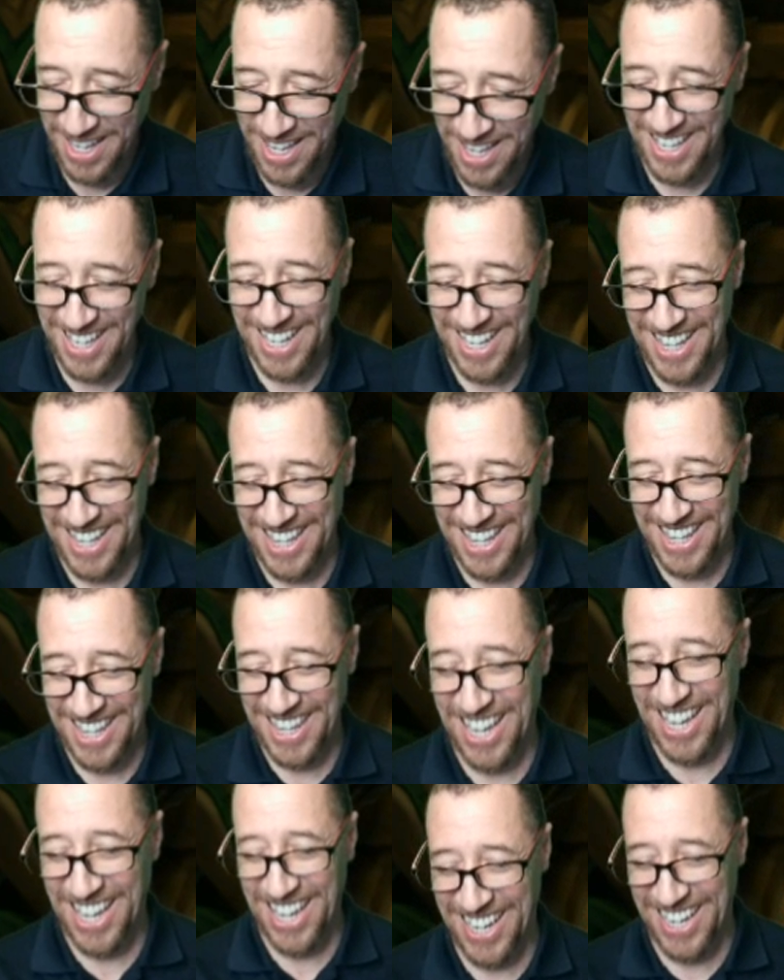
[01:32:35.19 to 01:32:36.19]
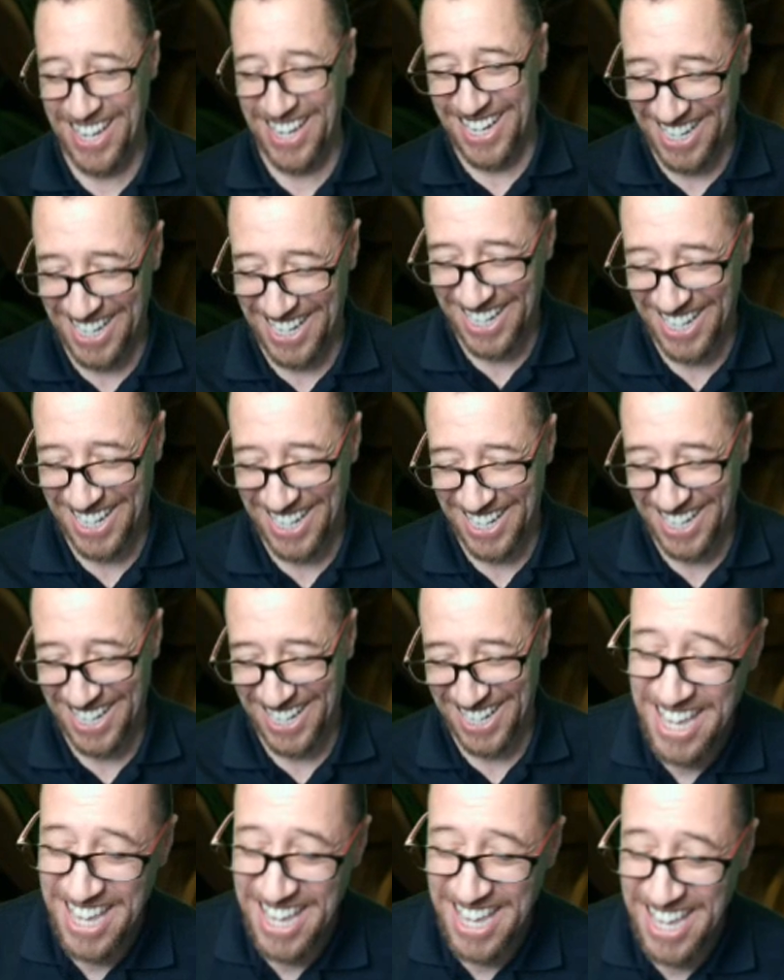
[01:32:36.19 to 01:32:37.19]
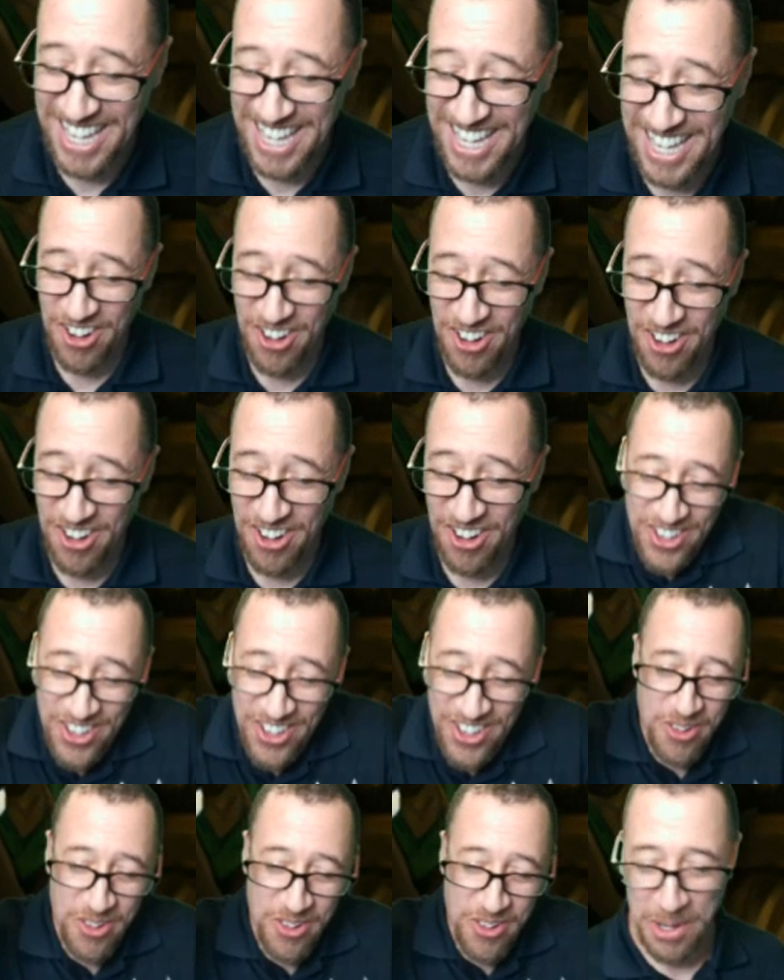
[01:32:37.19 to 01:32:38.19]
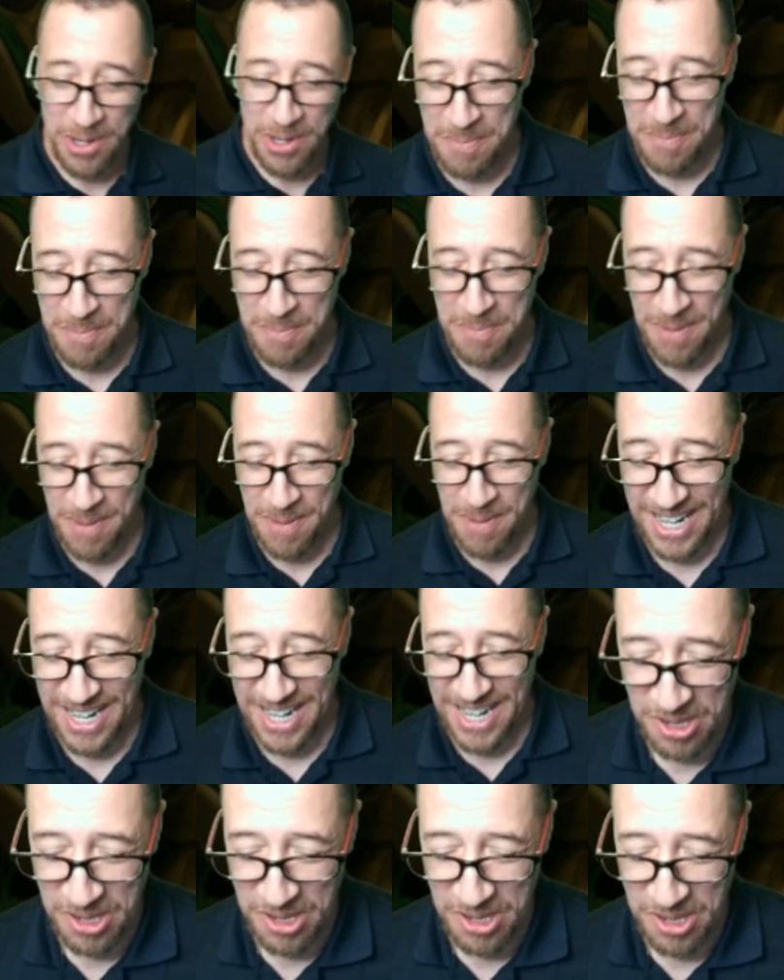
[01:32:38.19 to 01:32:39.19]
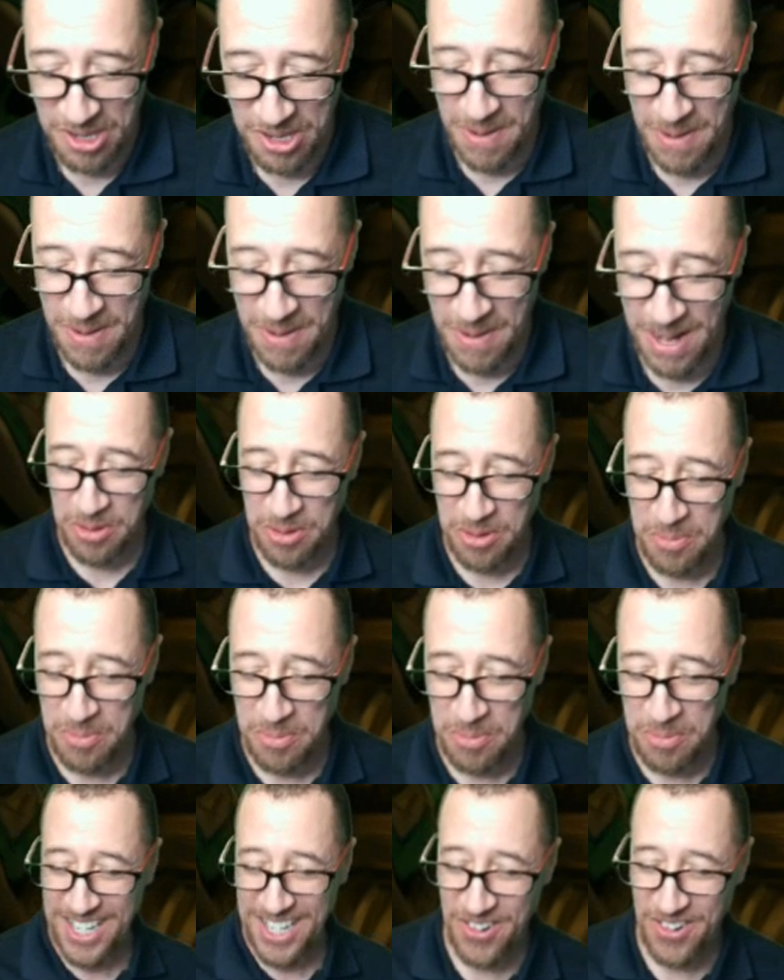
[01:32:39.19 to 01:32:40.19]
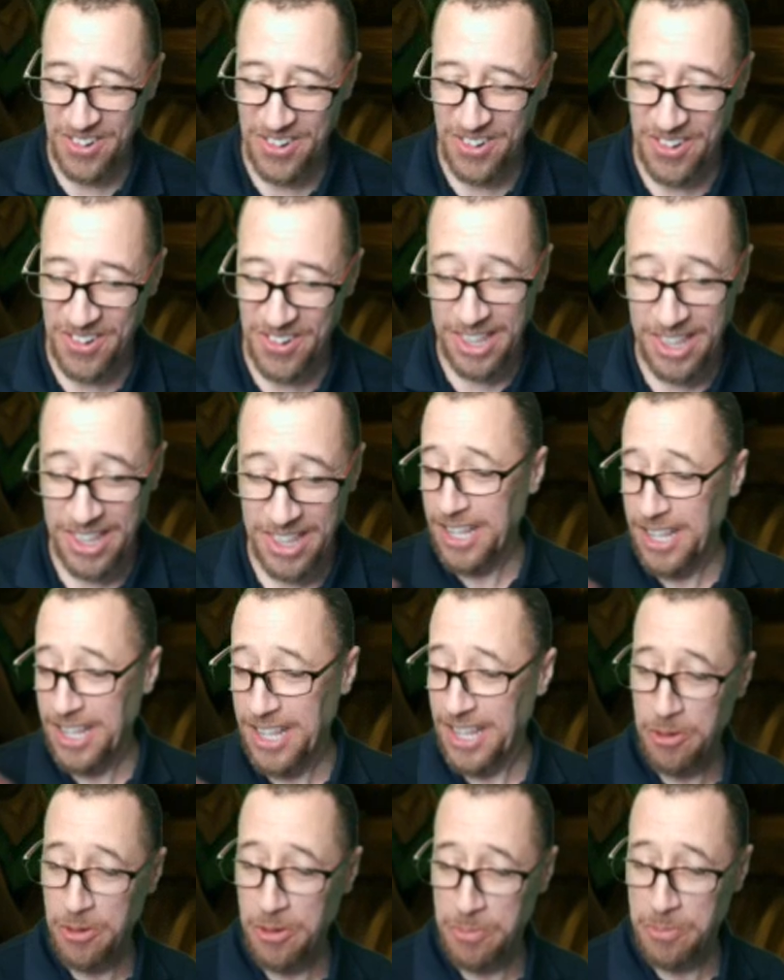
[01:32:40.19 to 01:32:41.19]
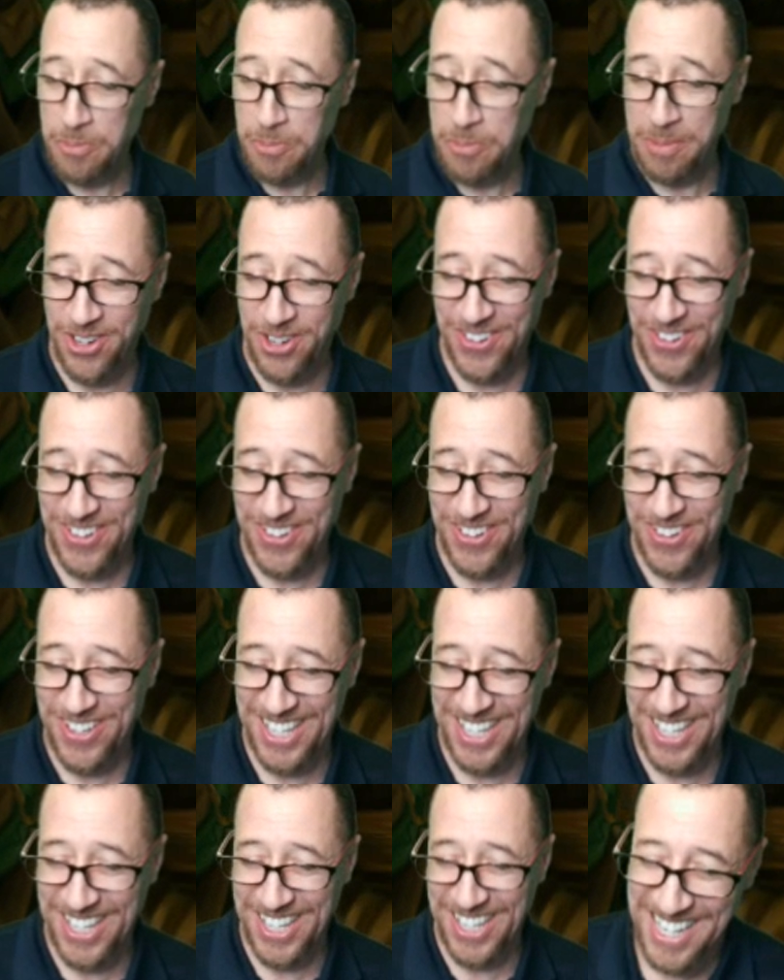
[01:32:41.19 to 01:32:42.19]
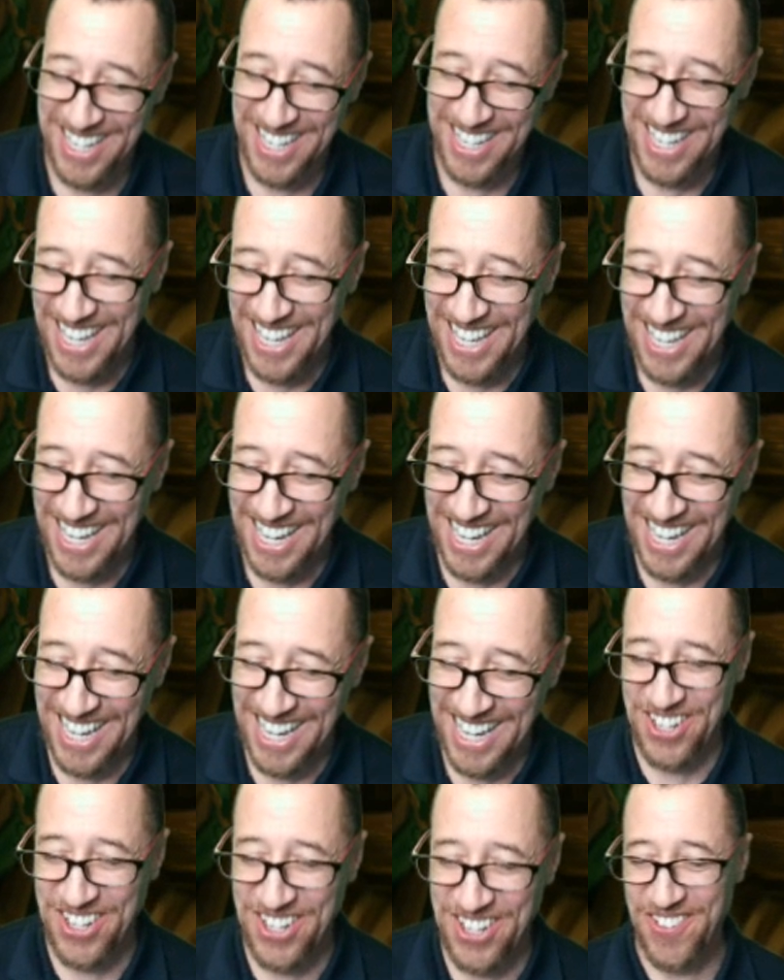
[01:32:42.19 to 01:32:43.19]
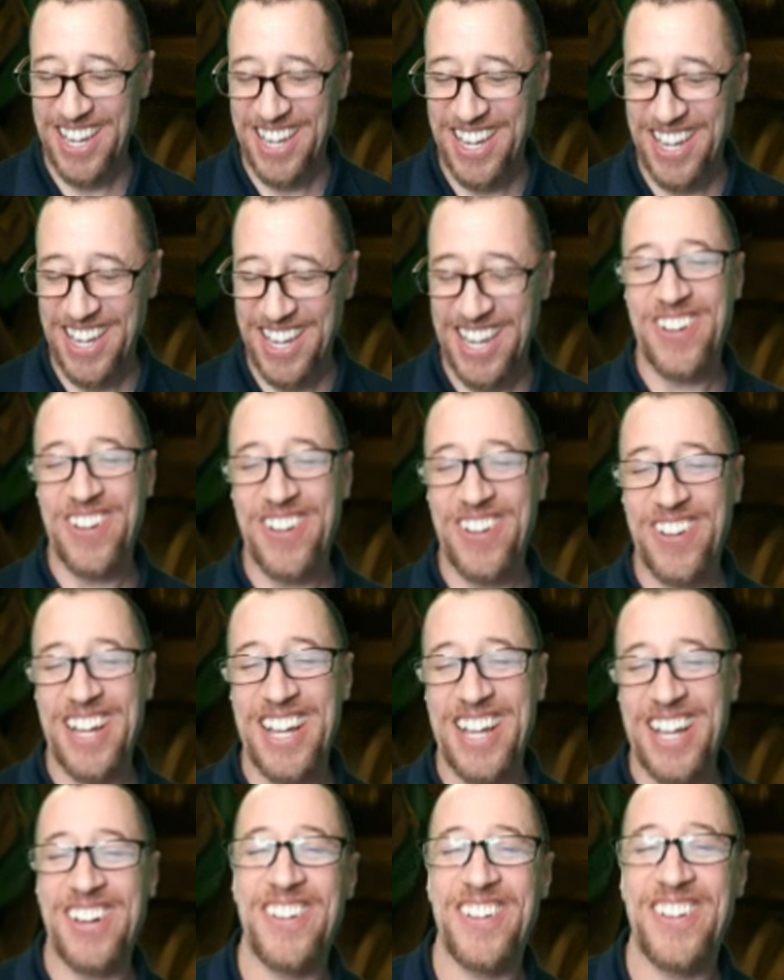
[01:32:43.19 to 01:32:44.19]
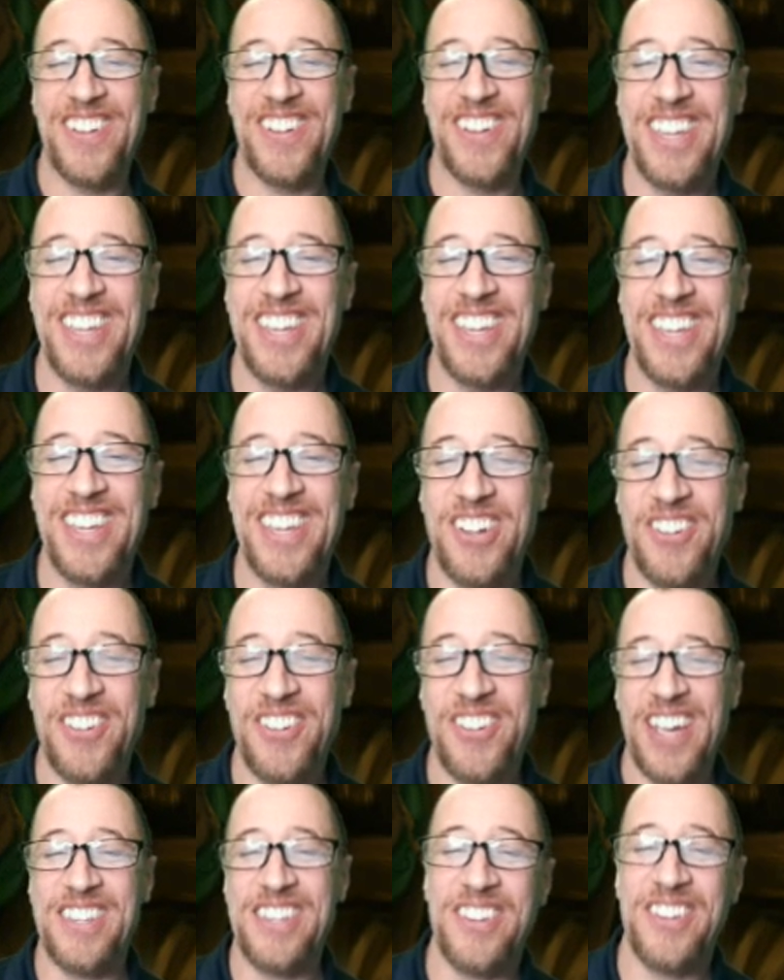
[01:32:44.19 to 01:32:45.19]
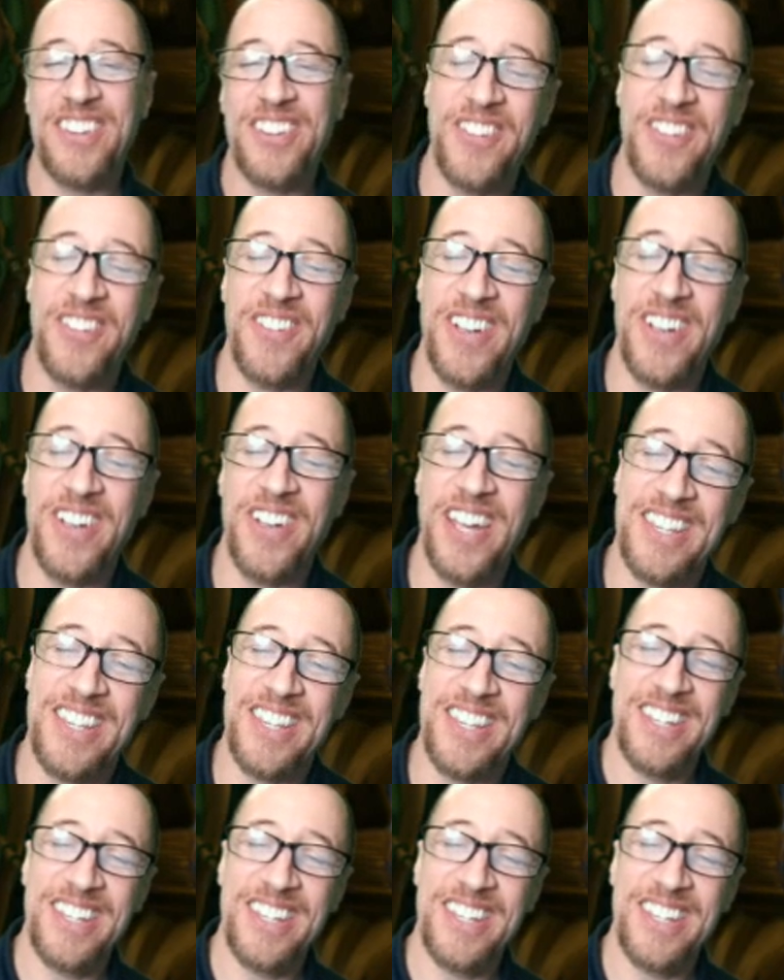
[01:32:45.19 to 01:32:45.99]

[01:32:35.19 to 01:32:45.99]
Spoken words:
Yeah, I don't know if you could do clips on mine yet. Might have to be an affiliate to do. I think I allowed people to do clips. That's great. Wow. Congrats. Congrats.